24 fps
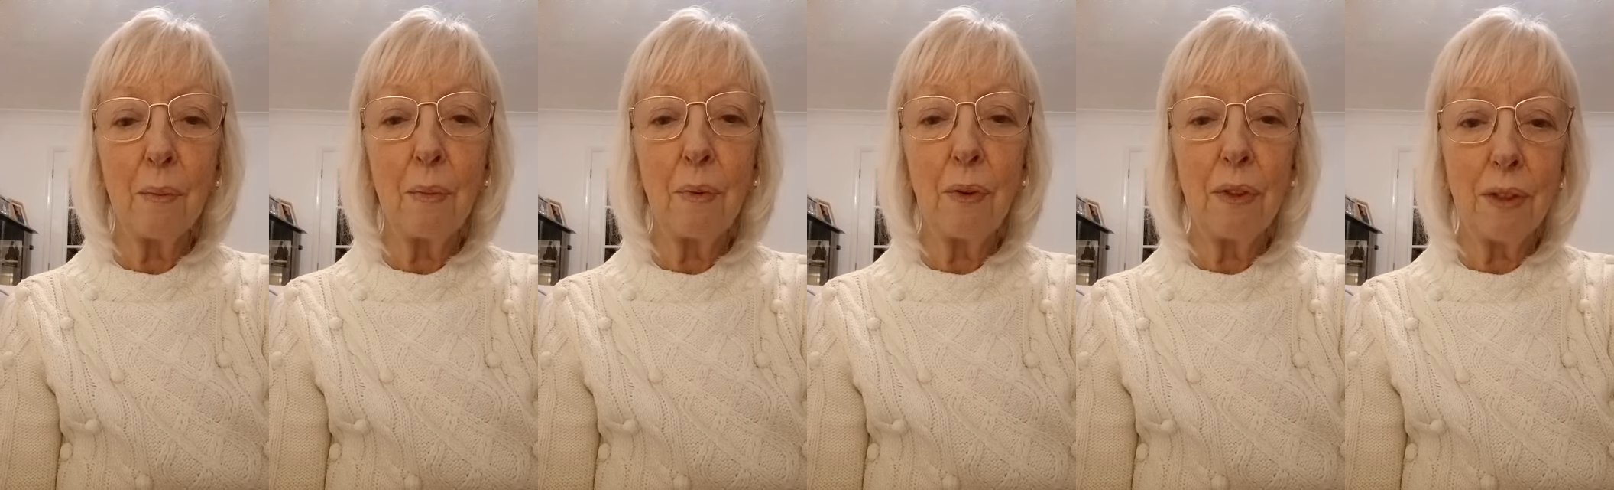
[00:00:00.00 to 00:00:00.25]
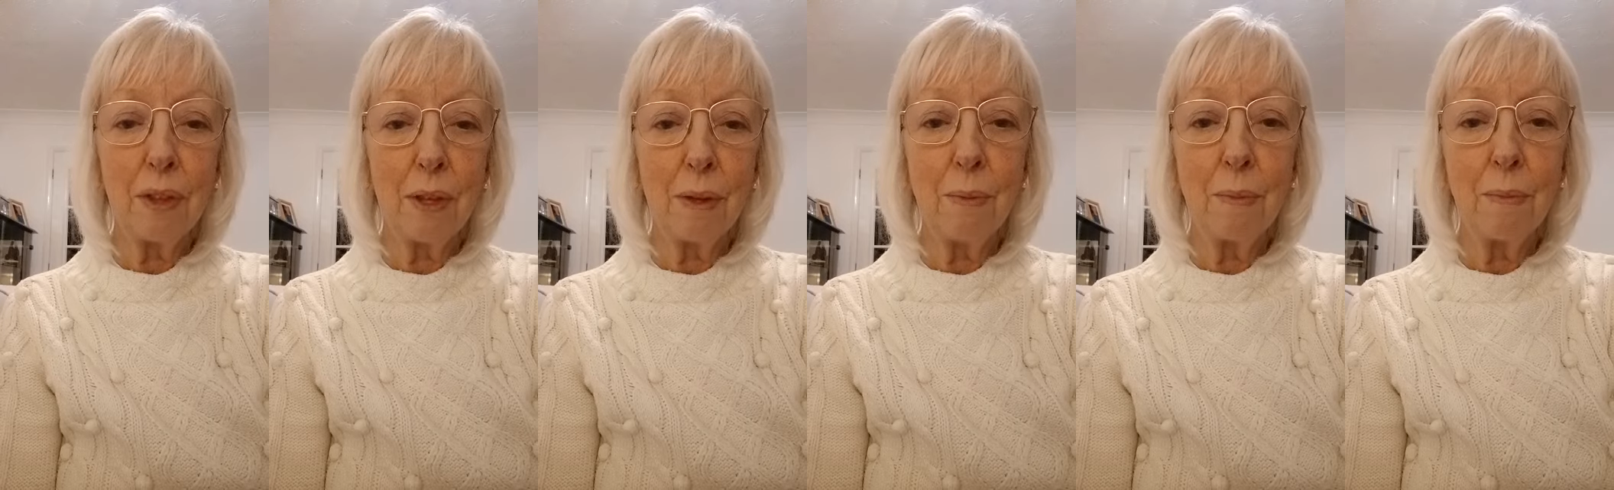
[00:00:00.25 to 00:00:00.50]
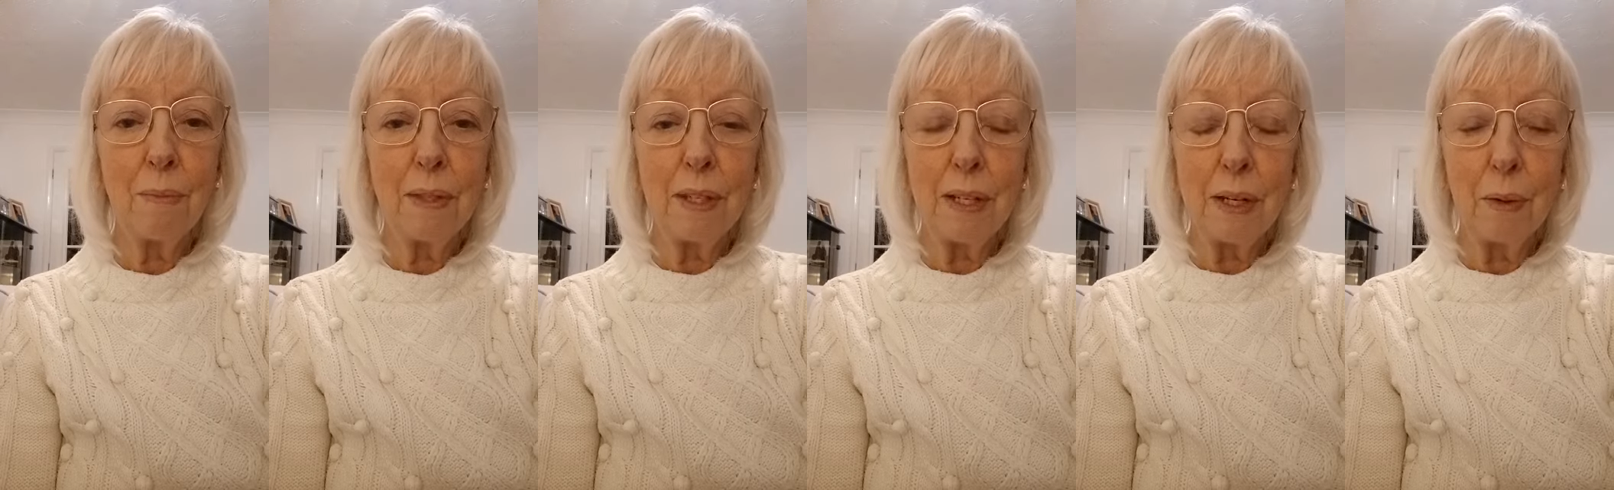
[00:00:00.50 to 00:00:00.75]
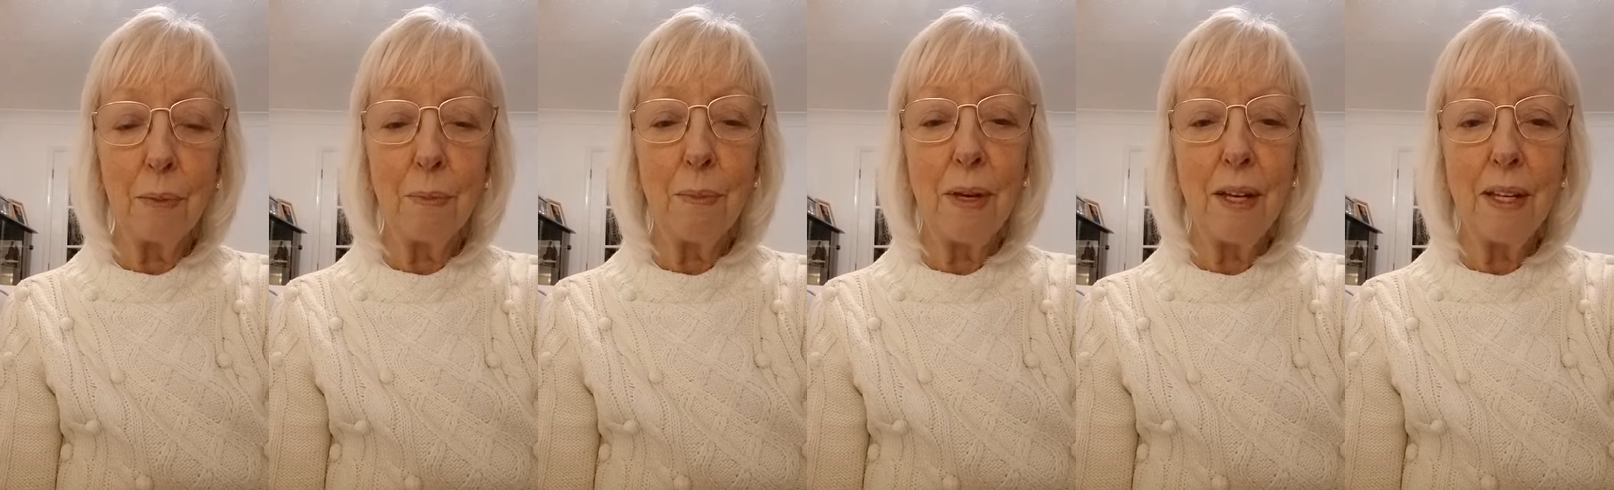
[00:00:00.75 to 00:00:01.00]
with them
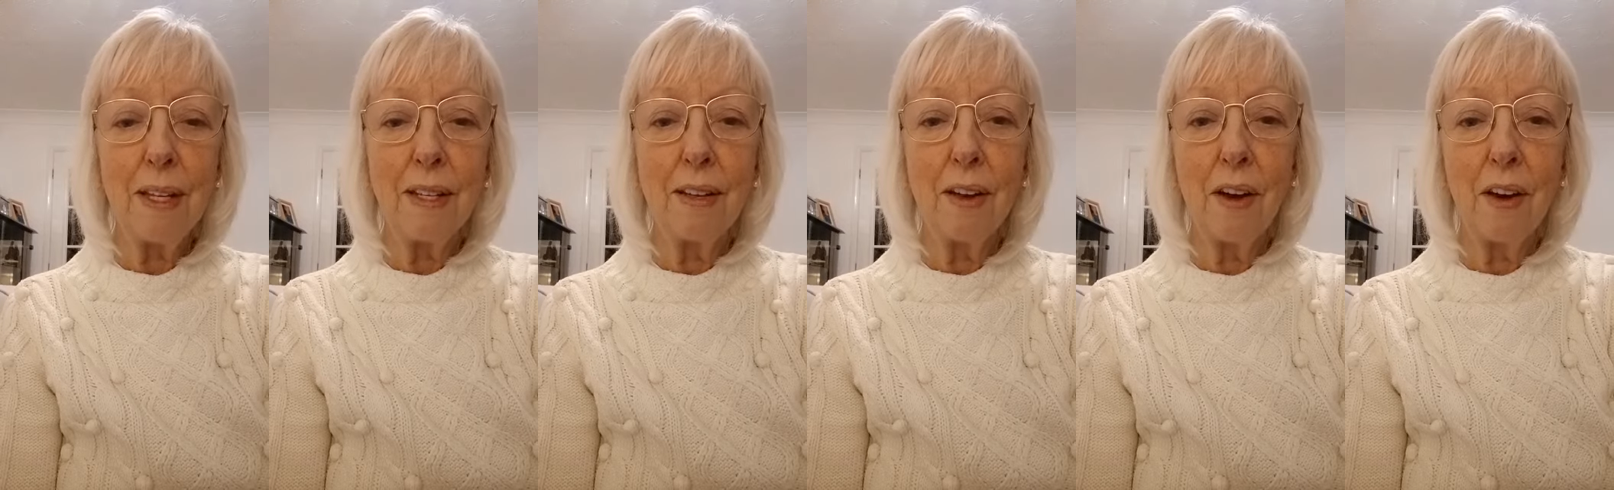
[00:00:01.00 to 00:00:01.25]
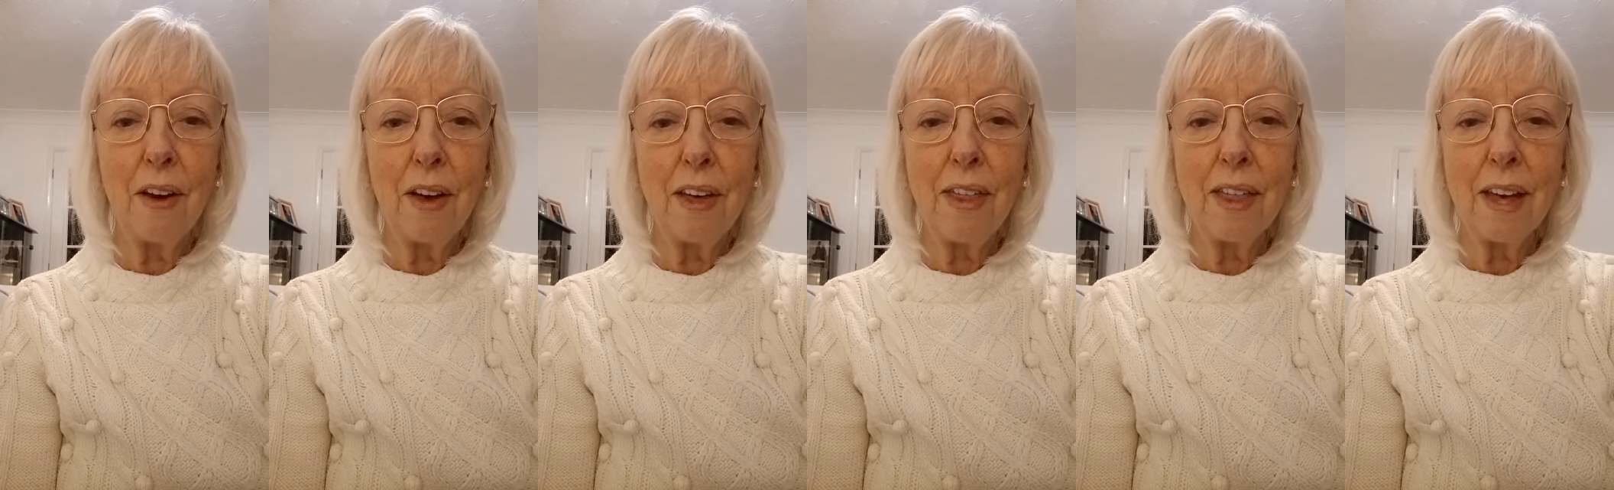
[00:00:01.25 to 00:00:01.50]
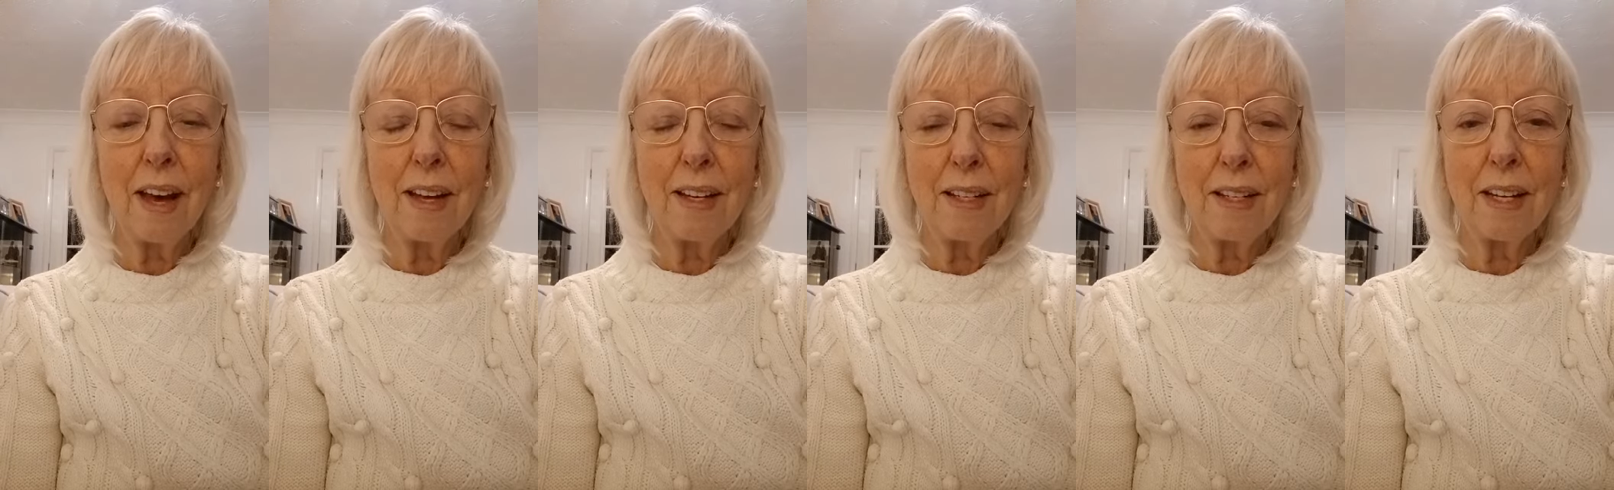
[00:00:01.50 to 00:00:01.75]
till midnight that